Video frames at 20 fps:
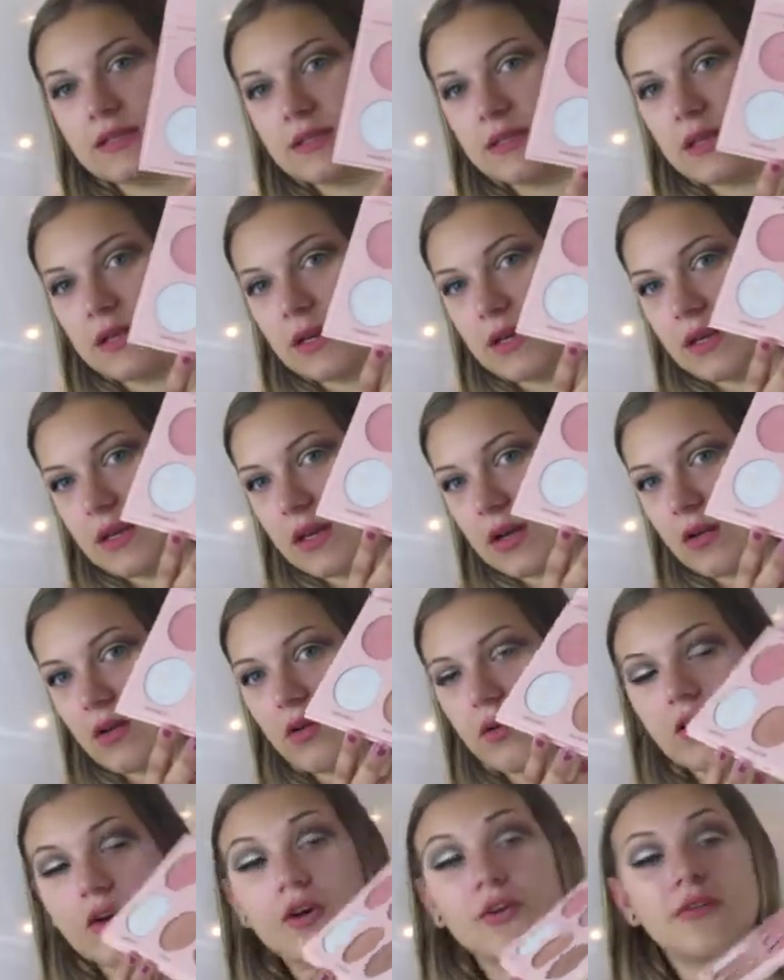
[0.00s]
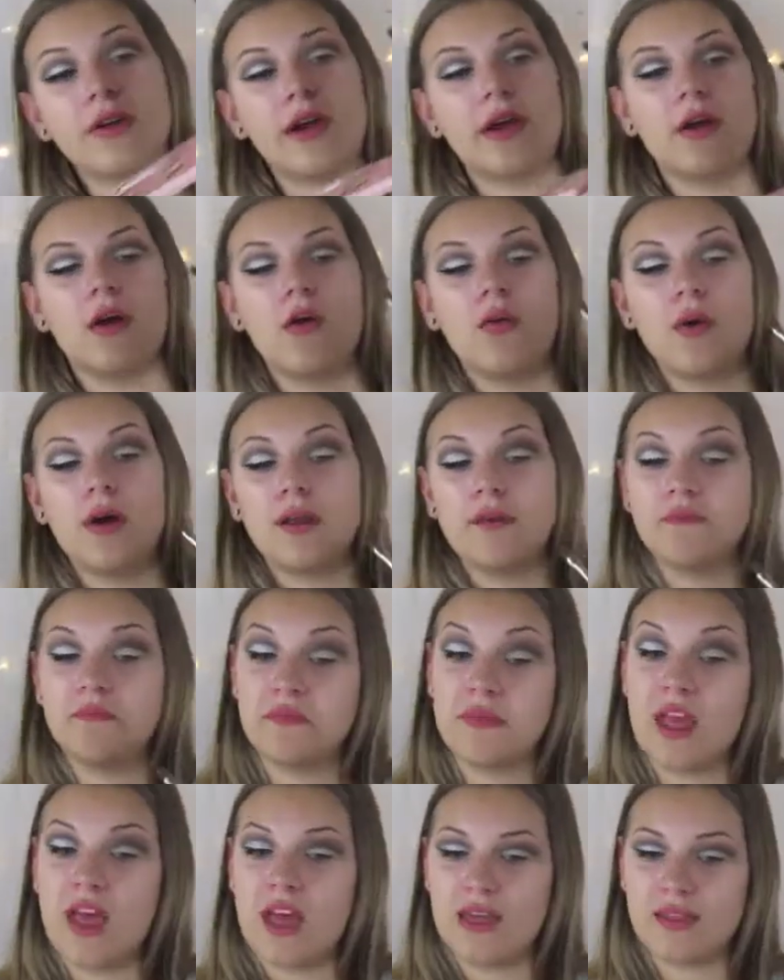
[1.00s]
it's the Nicole Guerrero one.
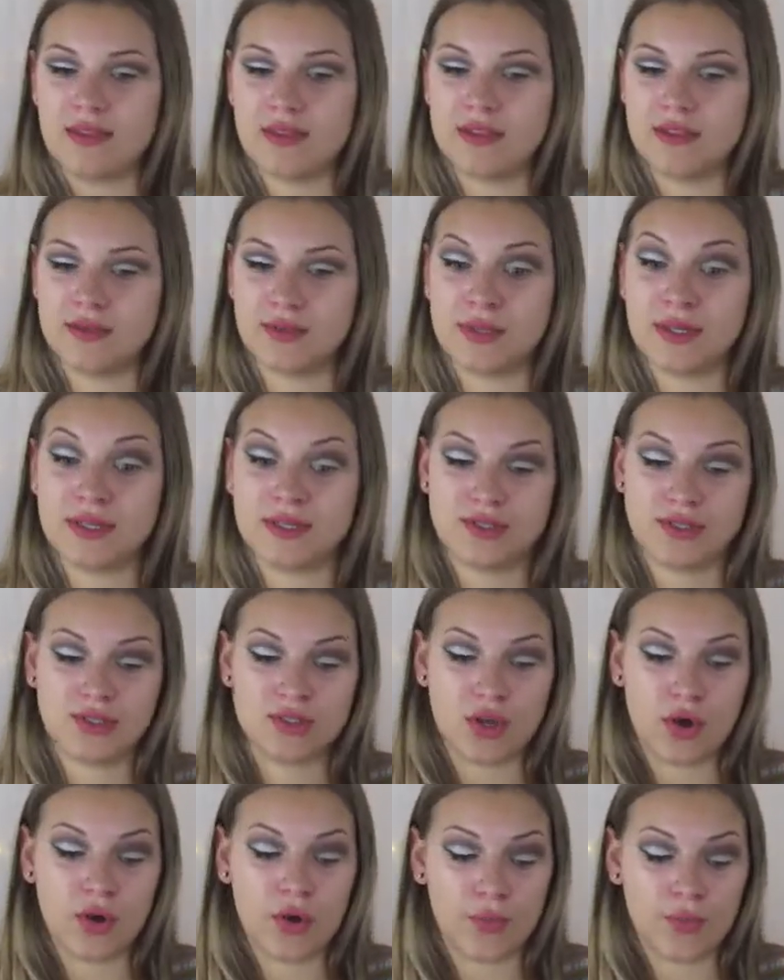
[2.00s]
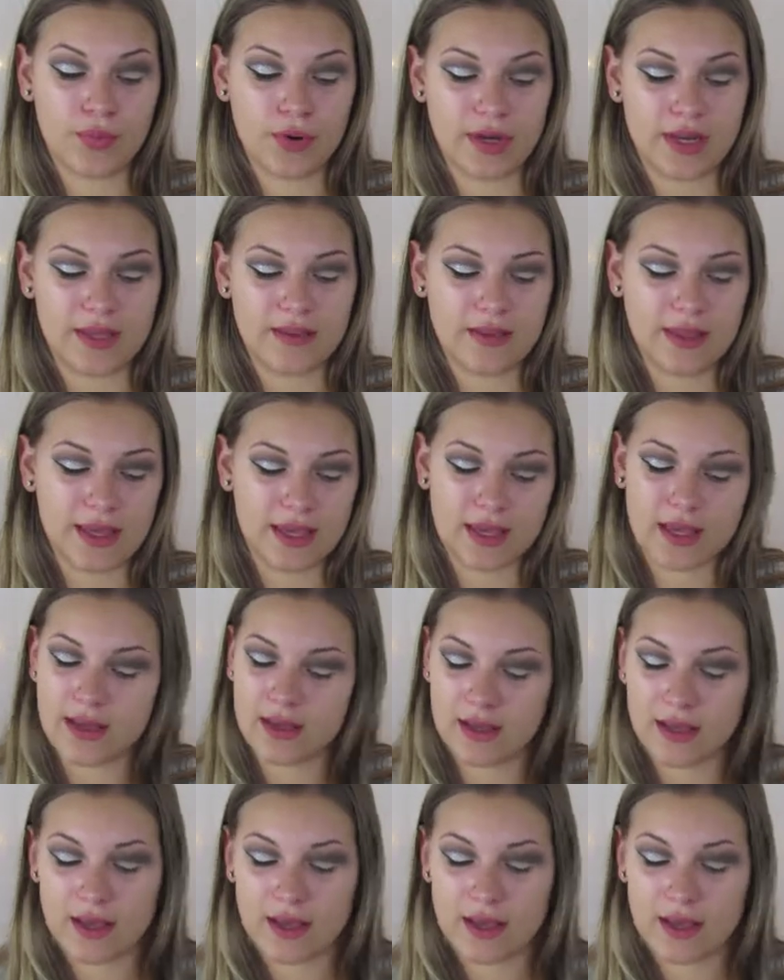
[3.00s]
This one's so pretty, like